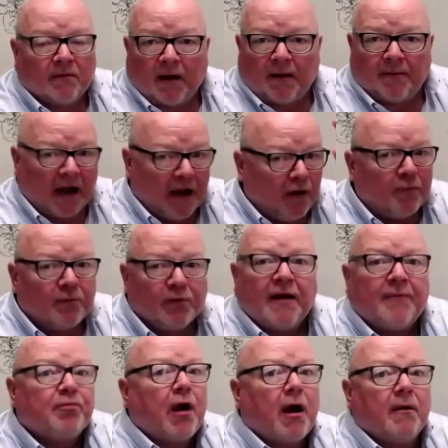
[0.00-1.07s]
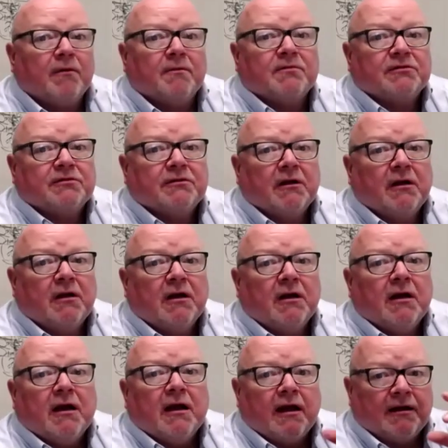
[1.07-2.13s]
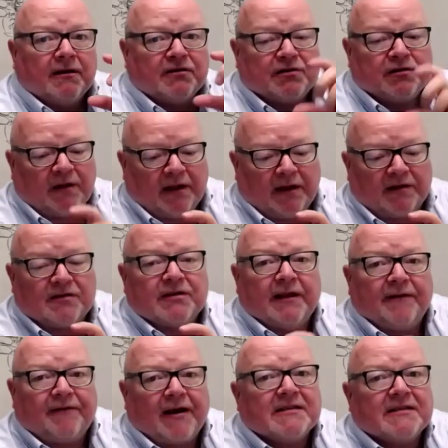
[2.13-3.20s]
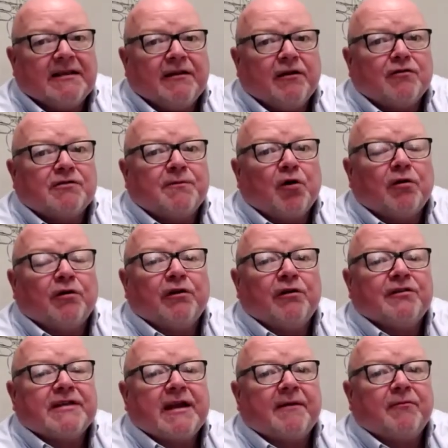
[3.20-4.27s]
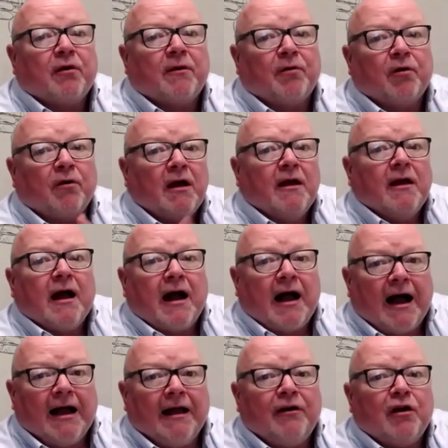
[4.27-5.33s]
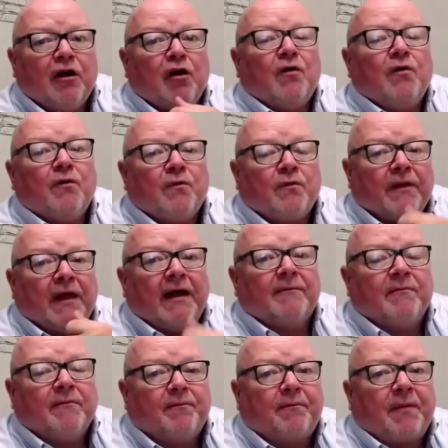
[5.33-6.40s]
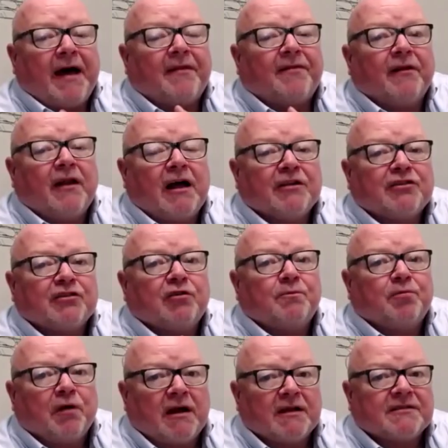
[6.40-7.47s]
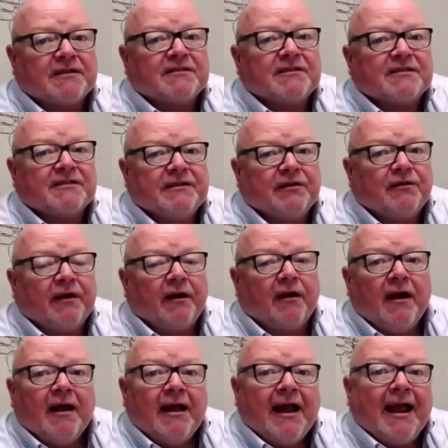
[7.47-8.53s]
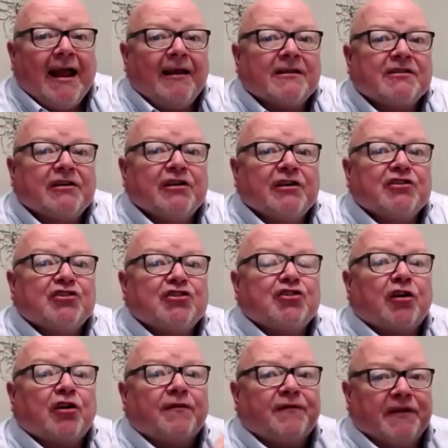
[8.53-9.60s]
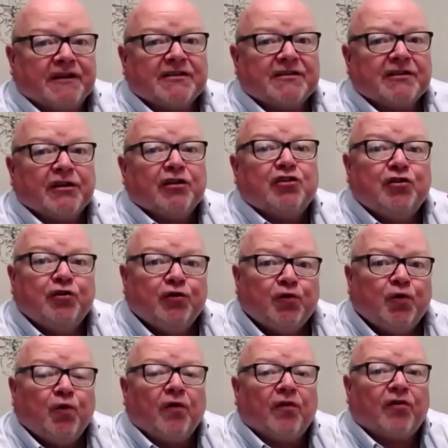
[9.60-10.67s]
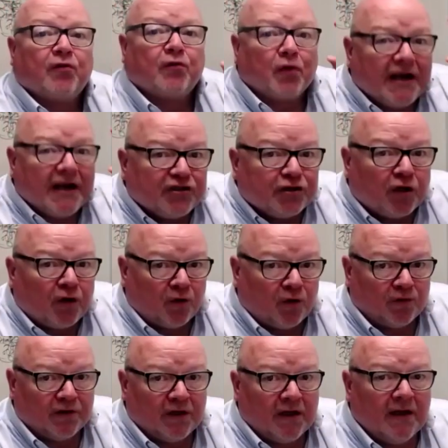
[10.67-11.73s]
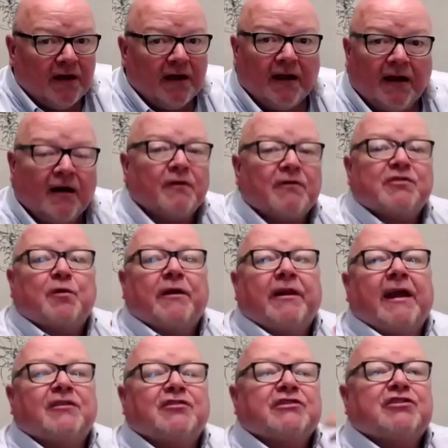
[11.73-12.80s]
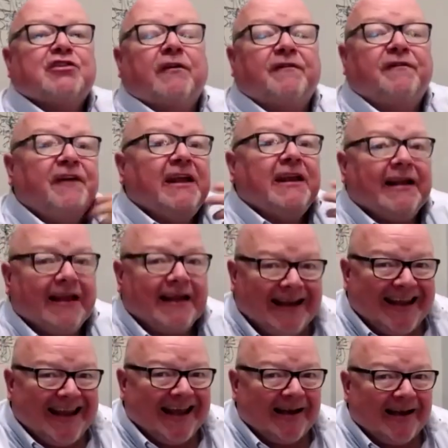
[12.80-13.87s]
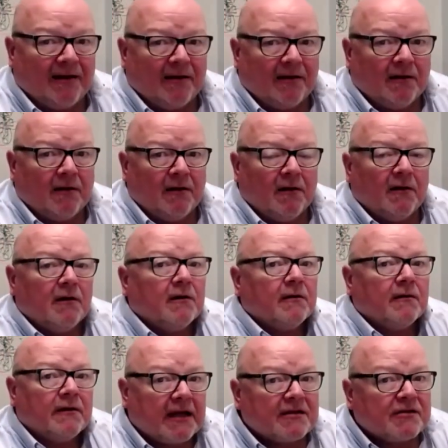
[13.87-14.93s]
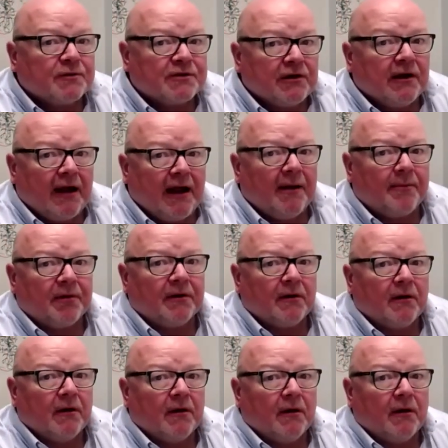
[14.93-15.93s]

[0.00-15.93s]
I know I'm going to have problems. And if I see those motor units abnormal, I know that pathological process is still there, and it's going to surface to threshold. In other words, where they actually start feeling it again. That's what's going to happen.